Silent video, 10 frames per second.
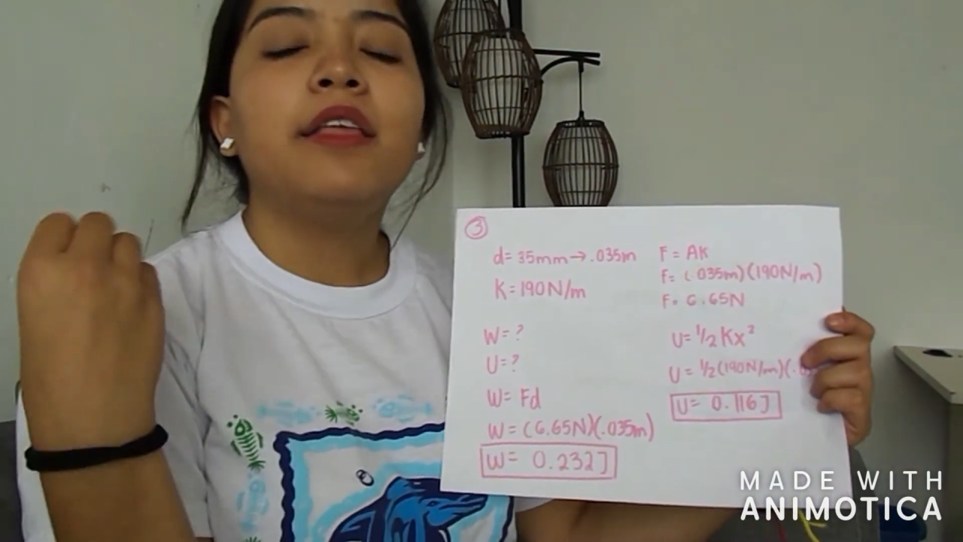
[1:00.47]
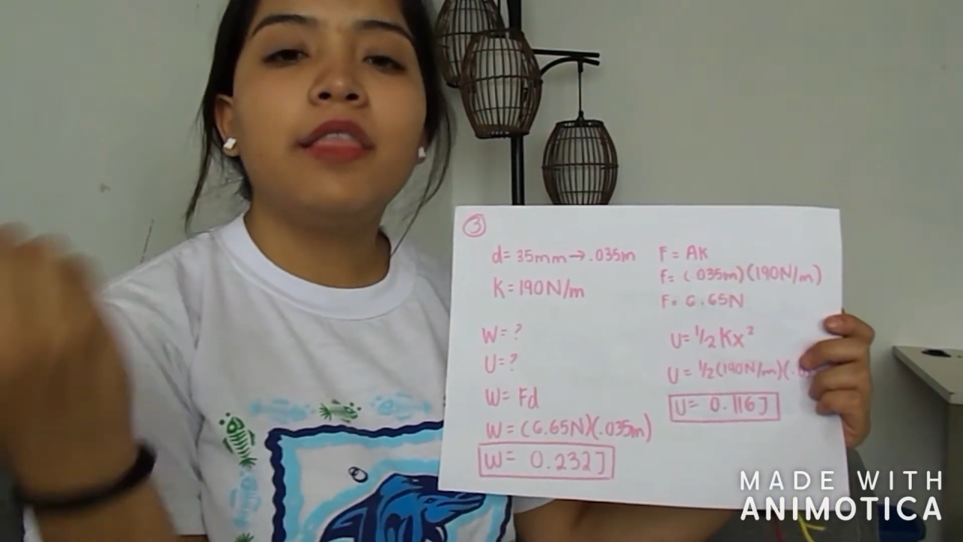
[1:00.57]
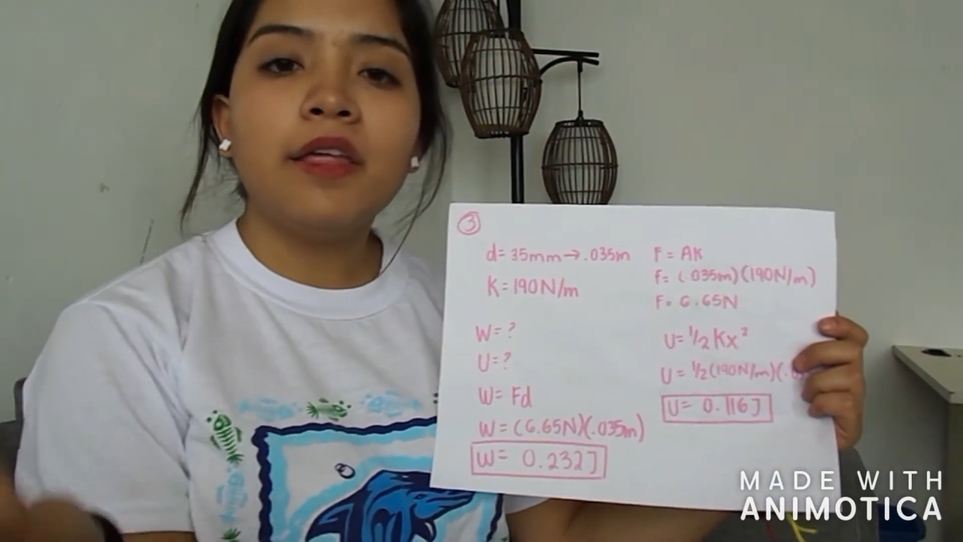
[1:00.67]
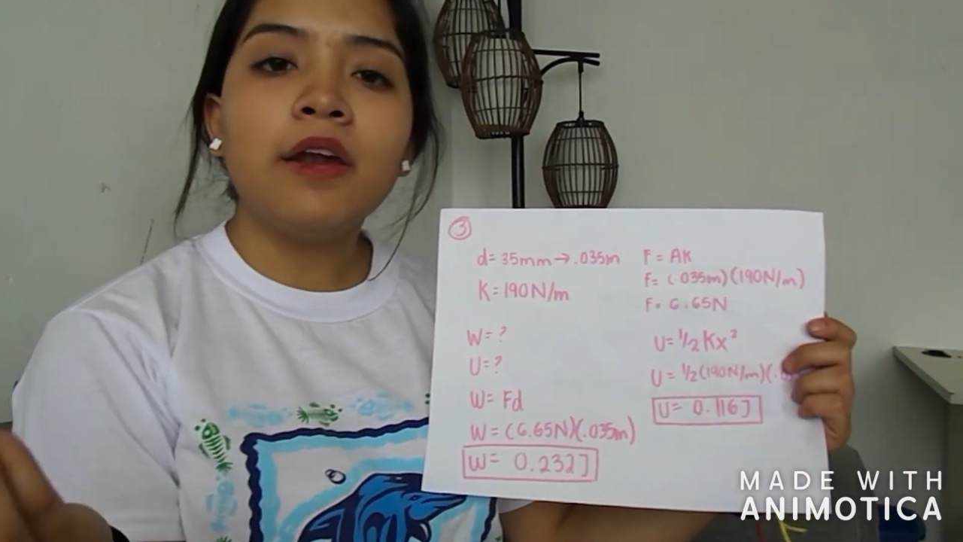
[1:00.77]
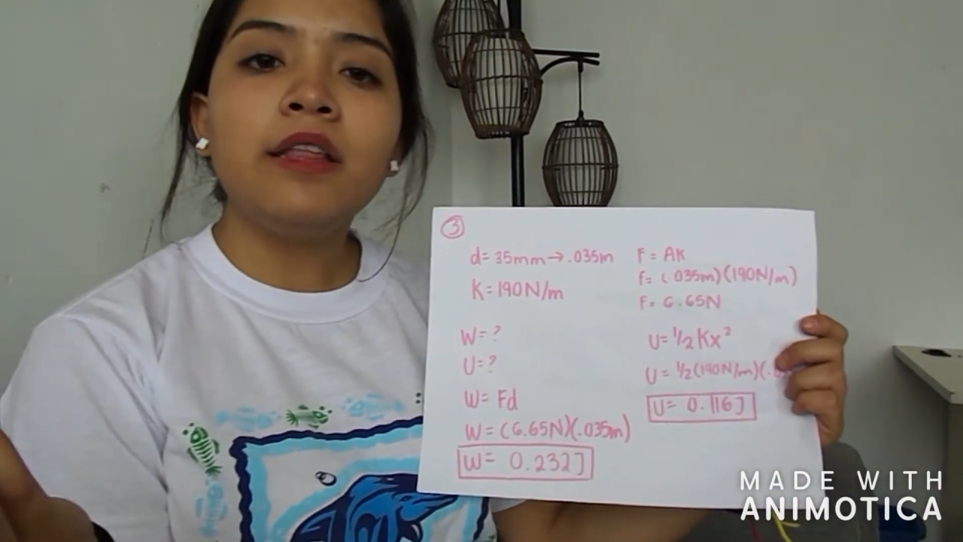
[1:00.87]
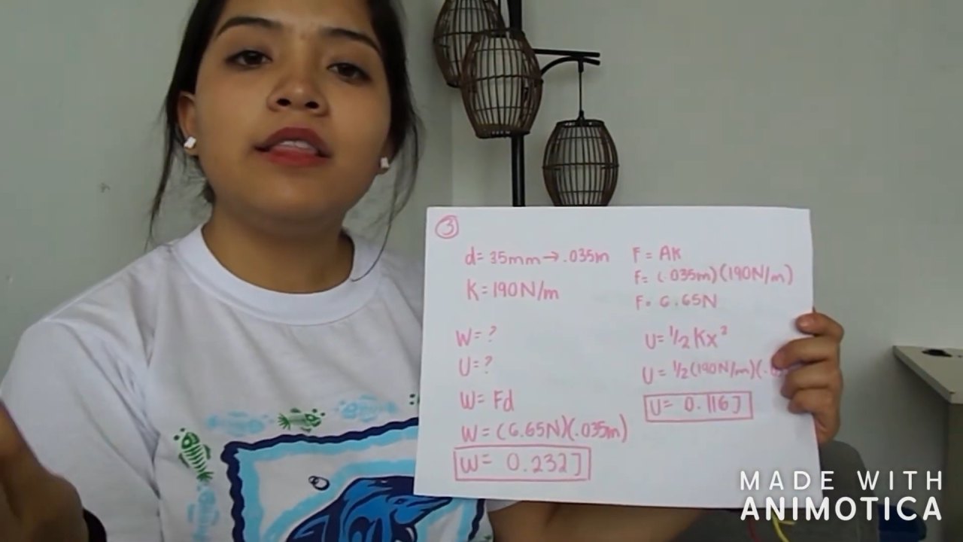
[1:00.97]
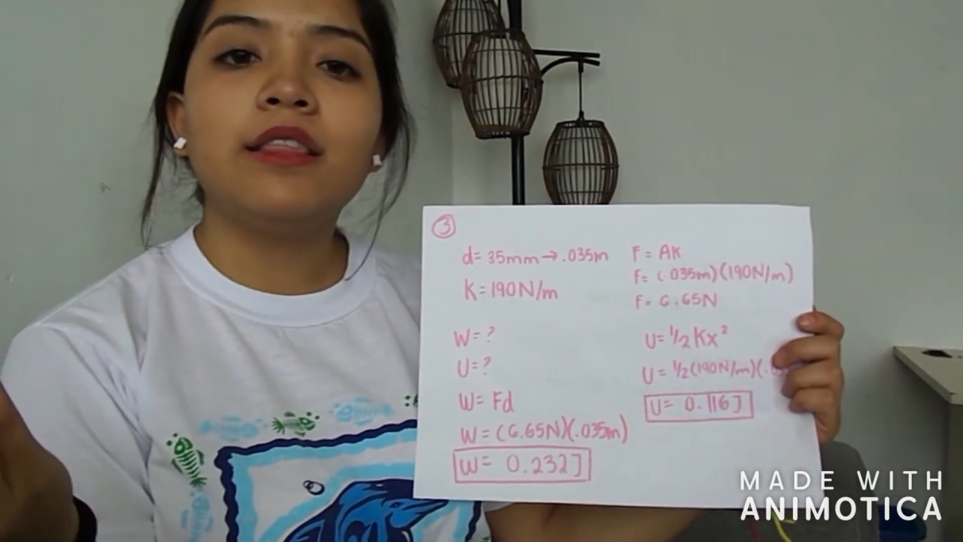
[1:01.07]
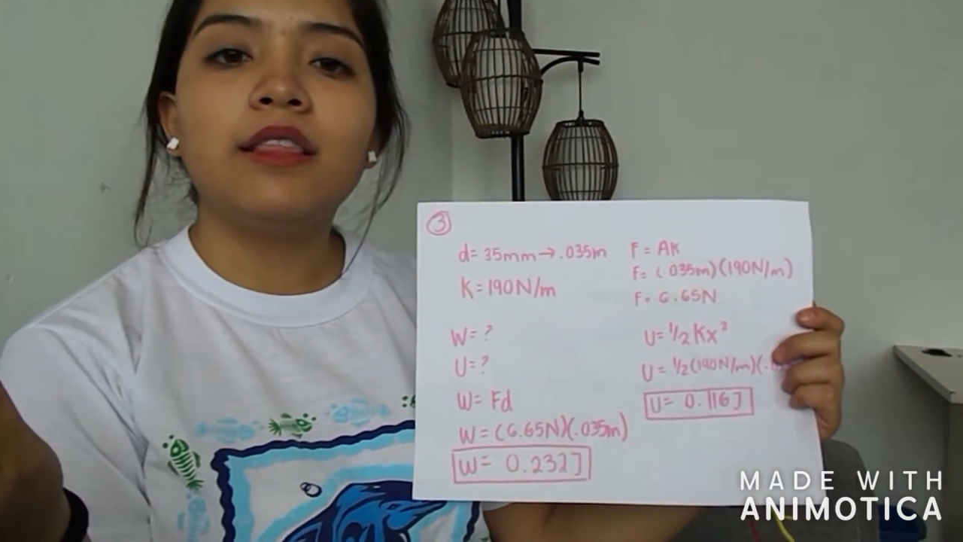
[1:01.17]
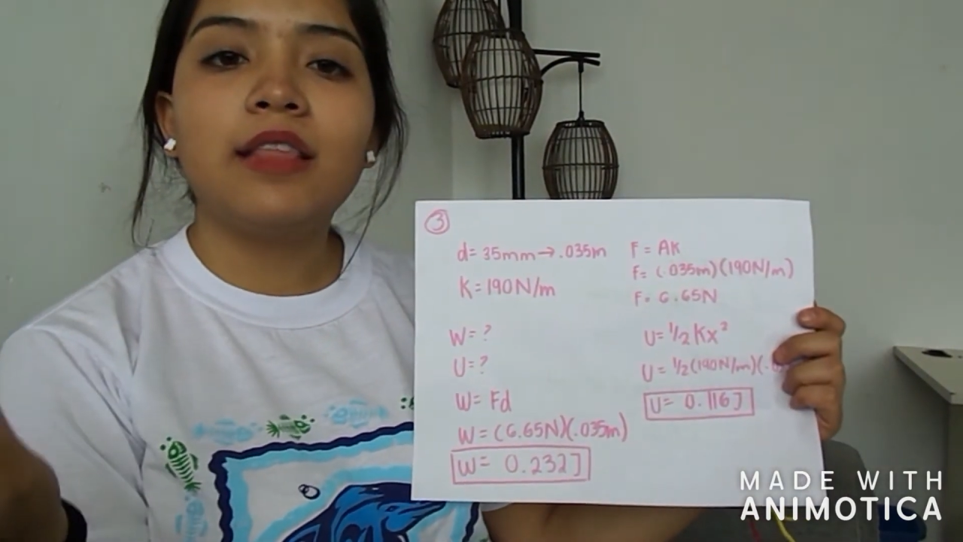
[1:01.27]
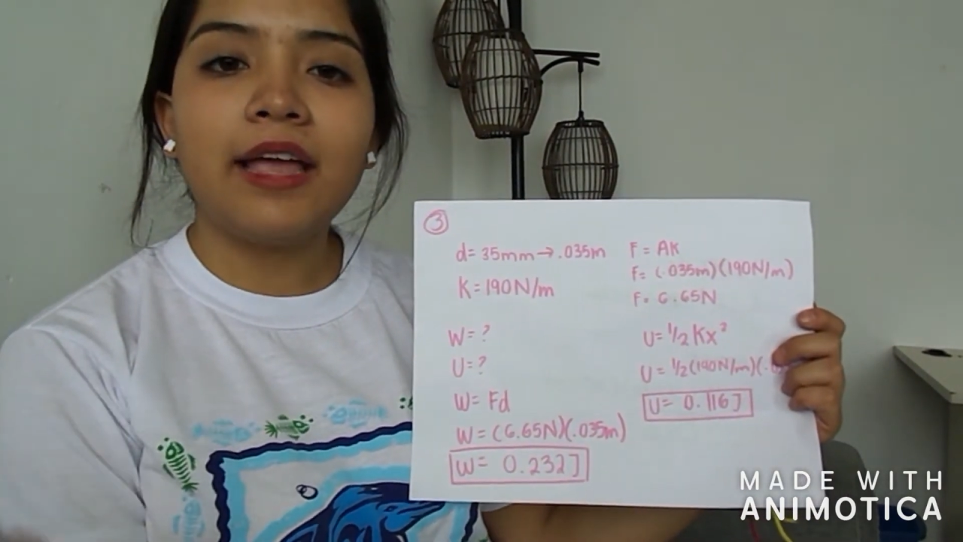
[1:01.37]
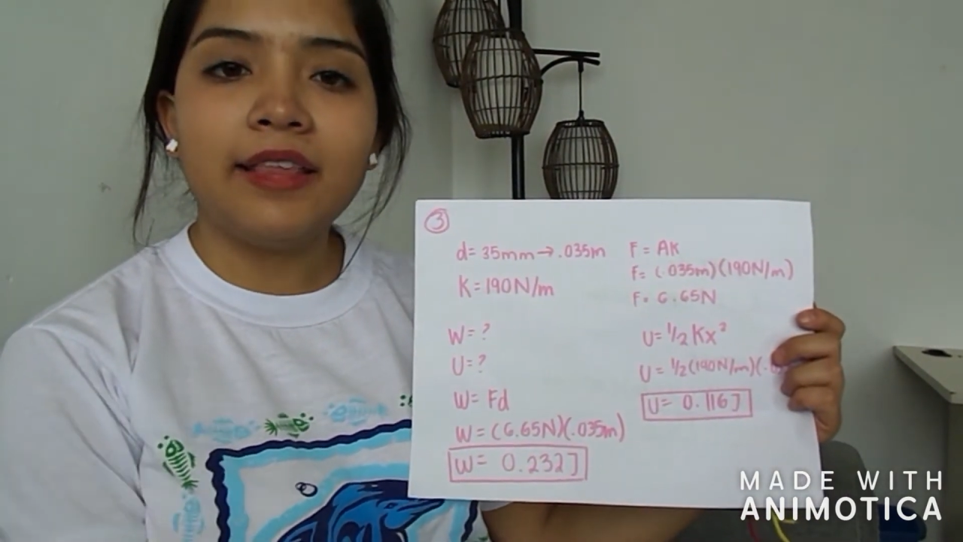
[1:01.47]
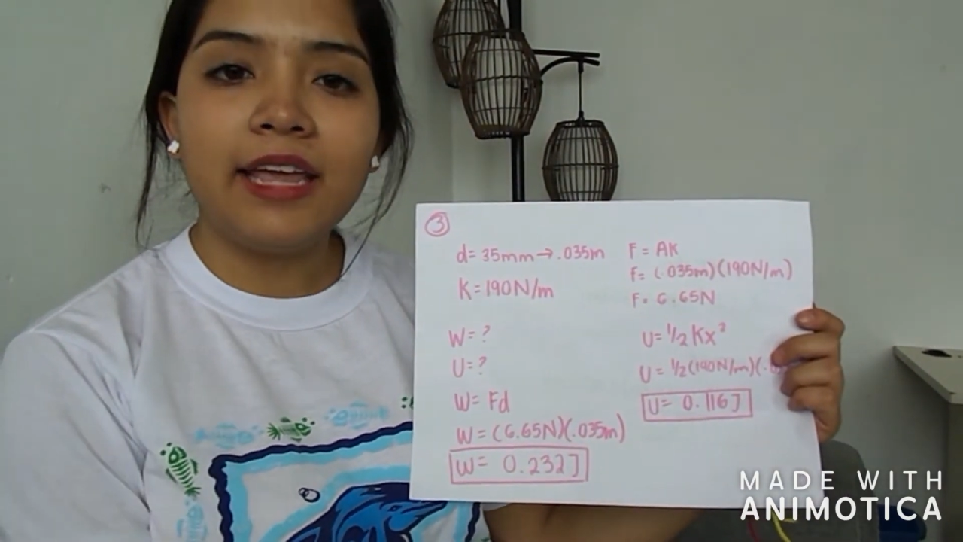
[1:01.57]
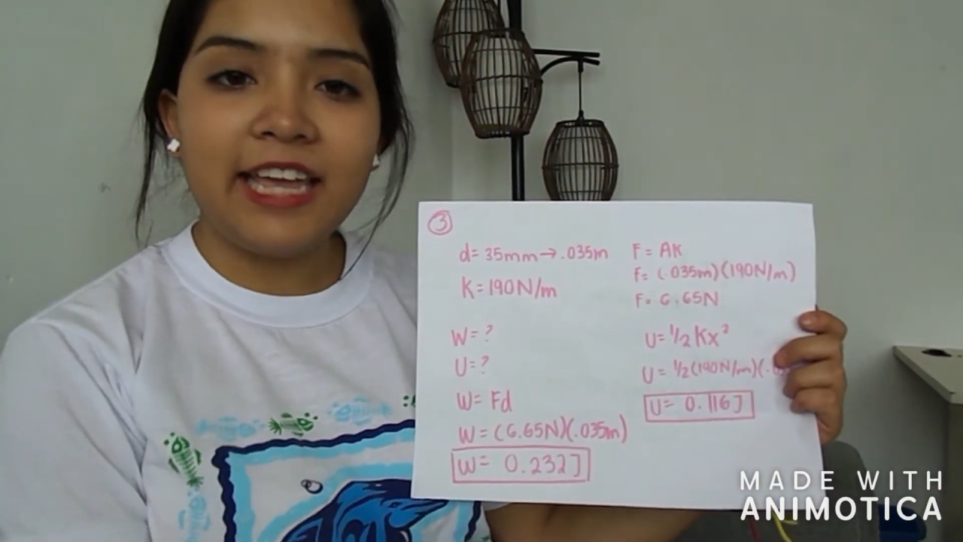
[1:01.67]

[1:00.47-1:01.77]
The data that